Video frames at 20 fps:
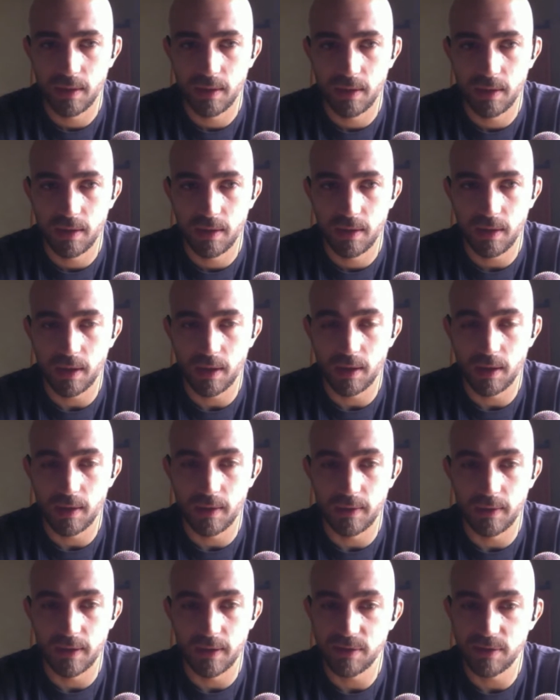
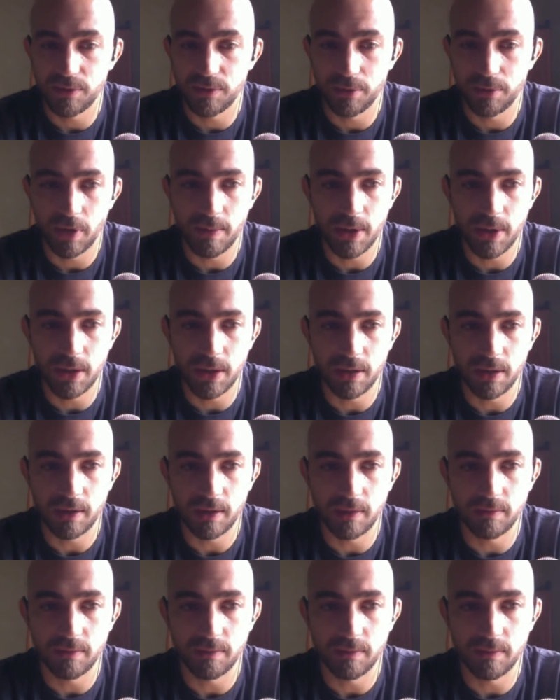That's true. I mean,
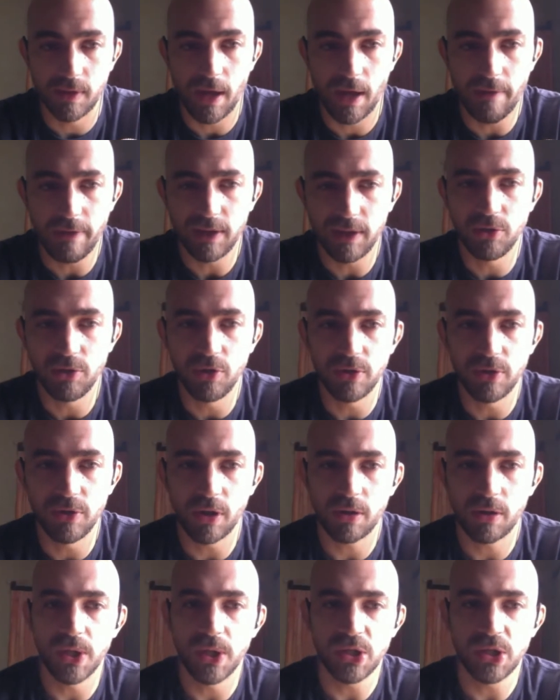I think the new
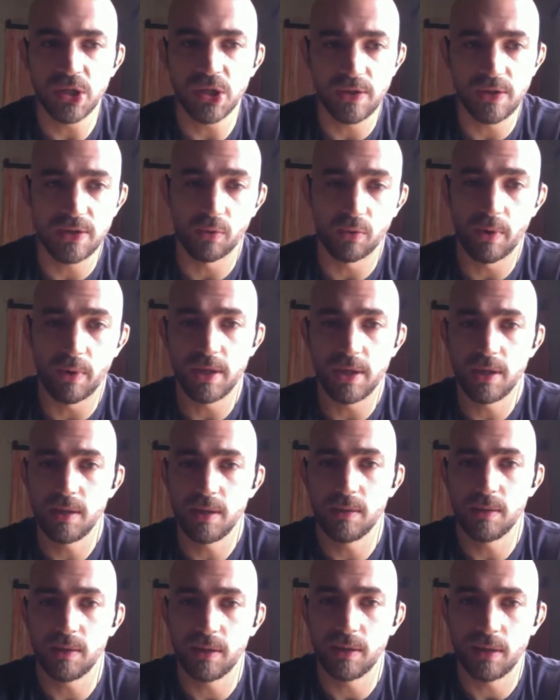documentation is
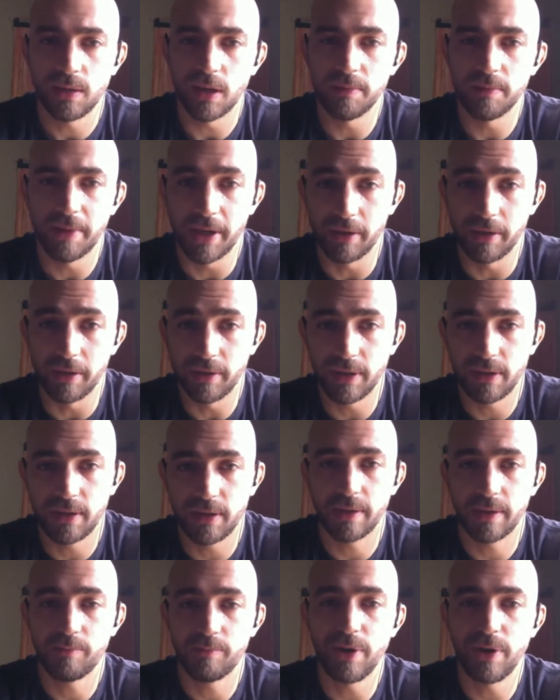already a lot better than
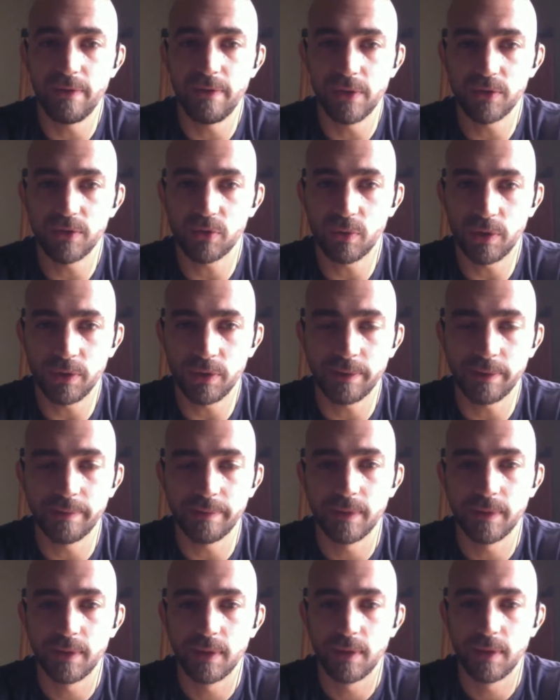the previous one.
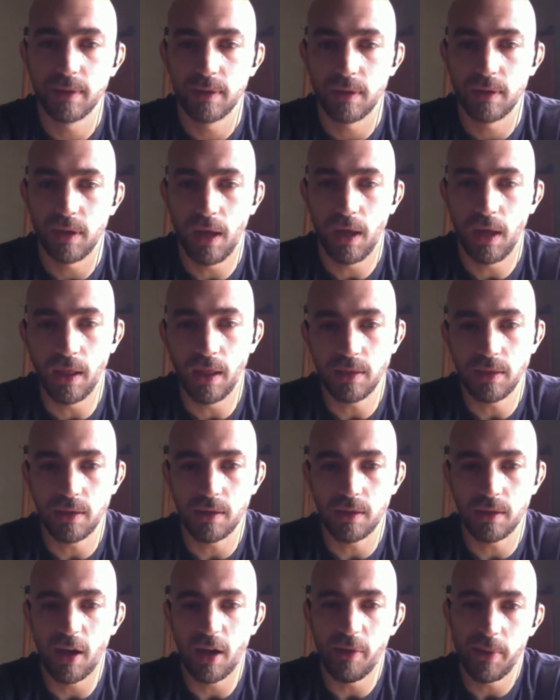And
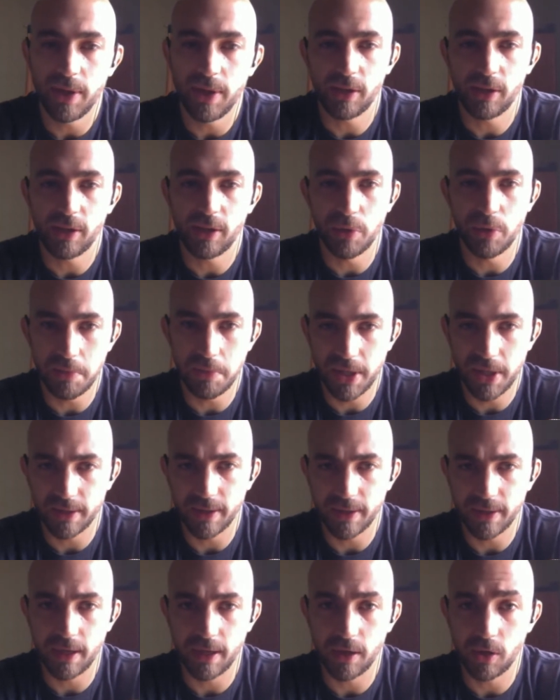I really like
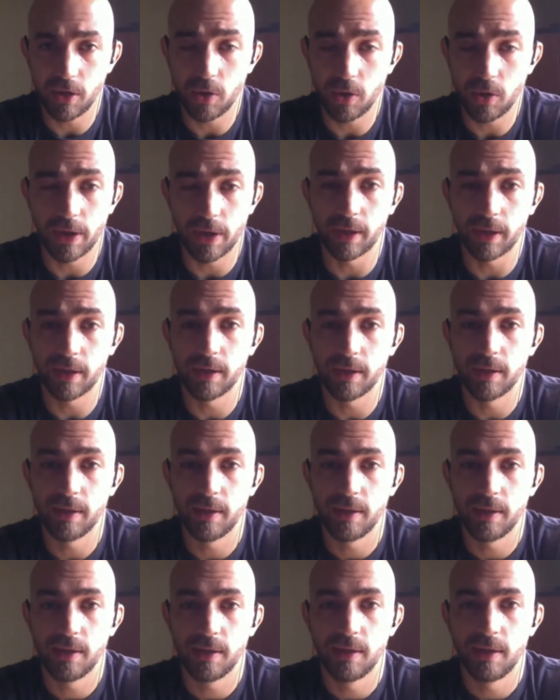readme.io. Like,
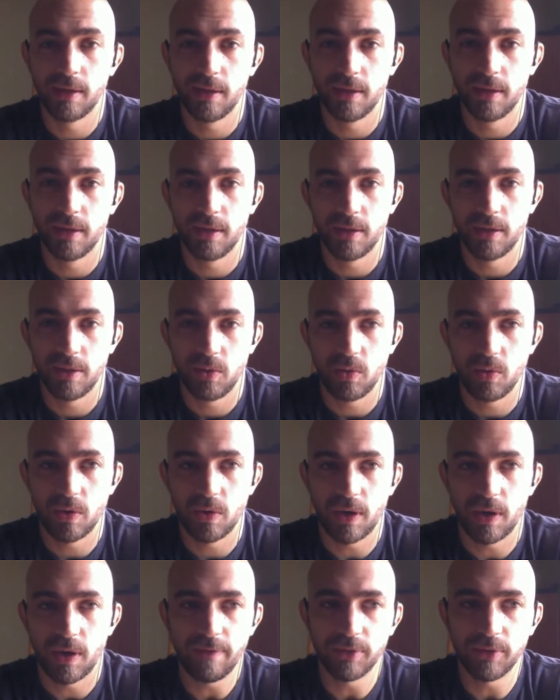
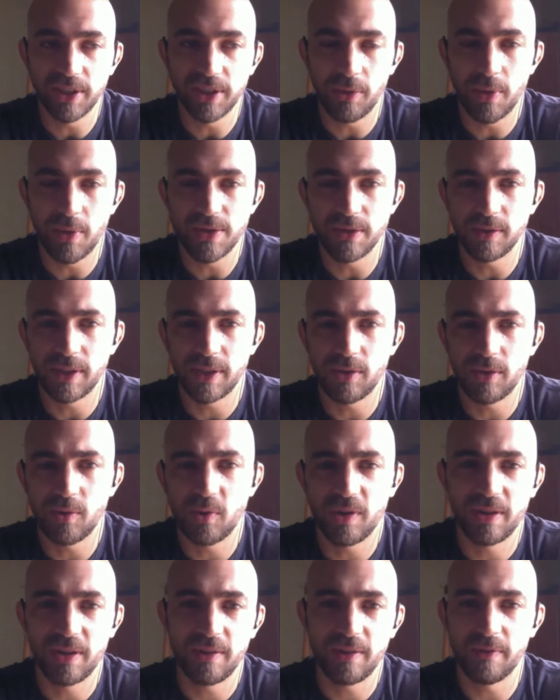at first I wasn't
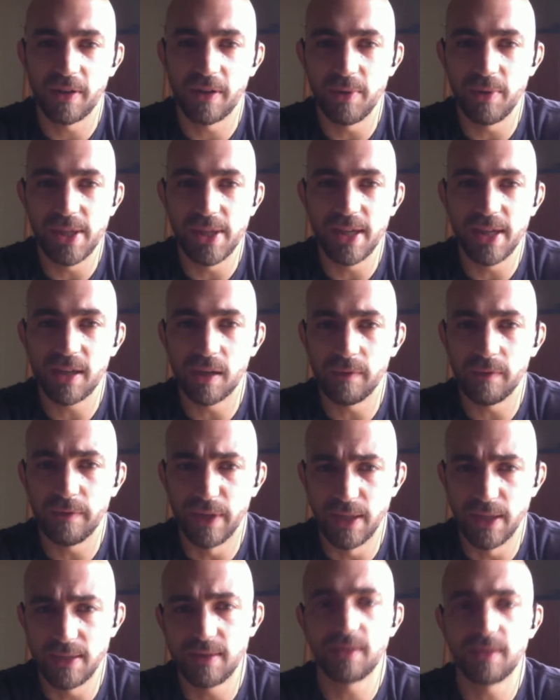really
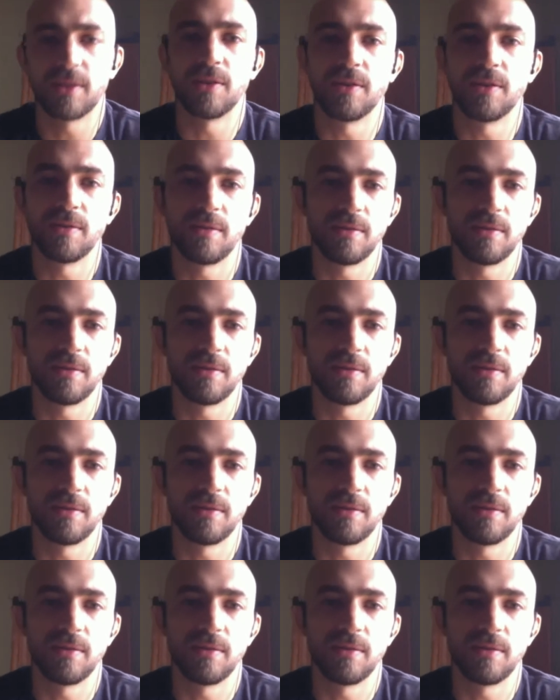convinced because